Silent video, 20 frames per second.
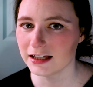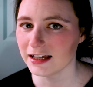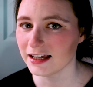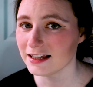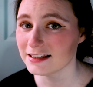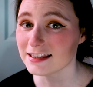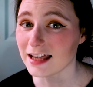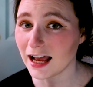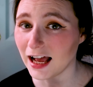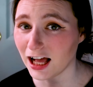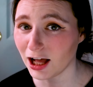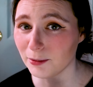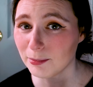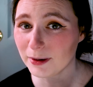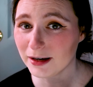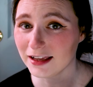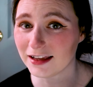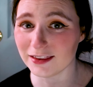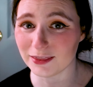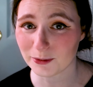is
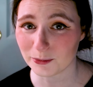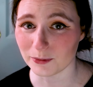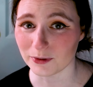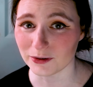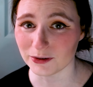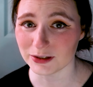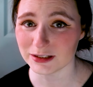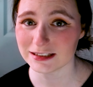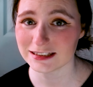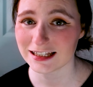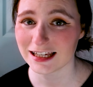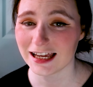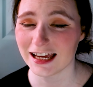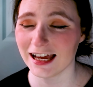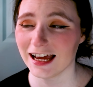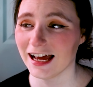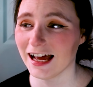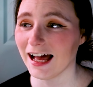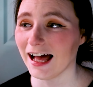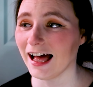happening in the world?
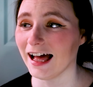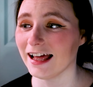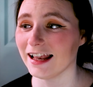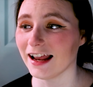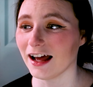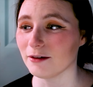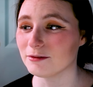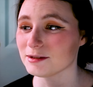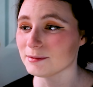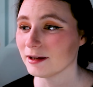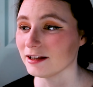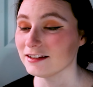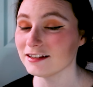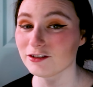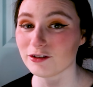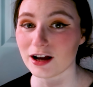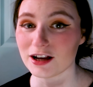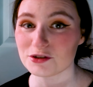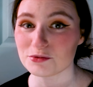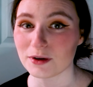And I was about to
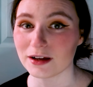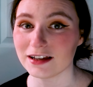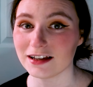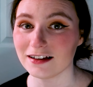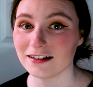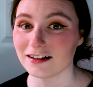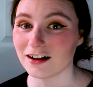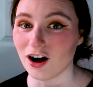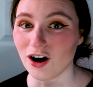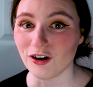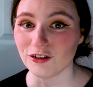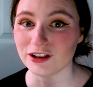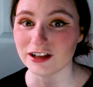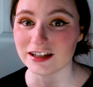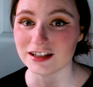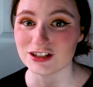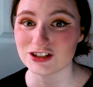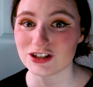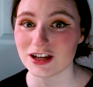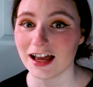graduate
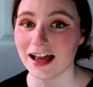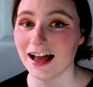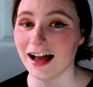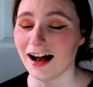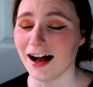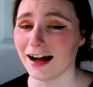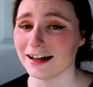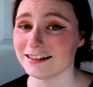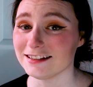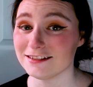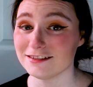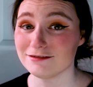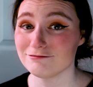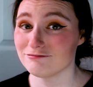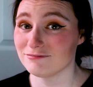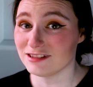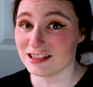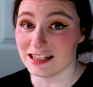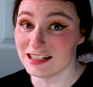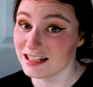college. I
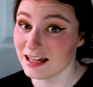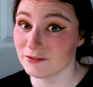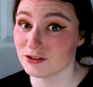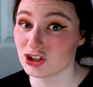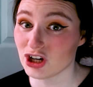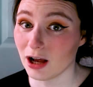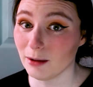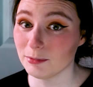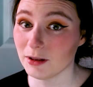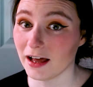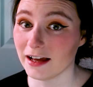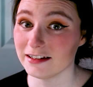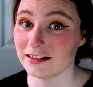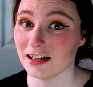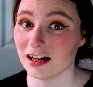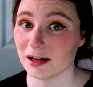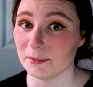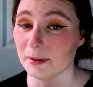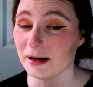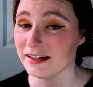didn't have a job lined
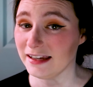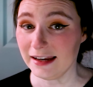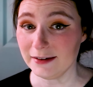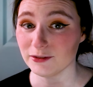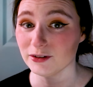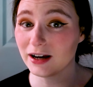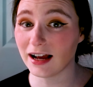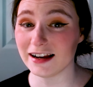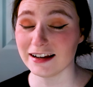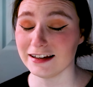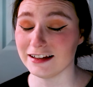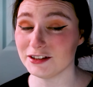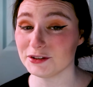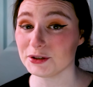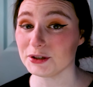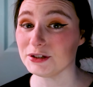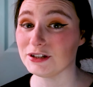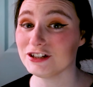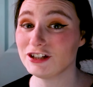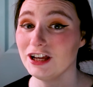up. I never had an
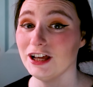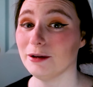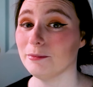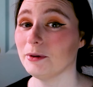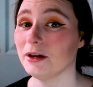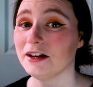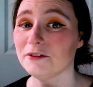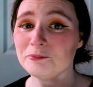internship.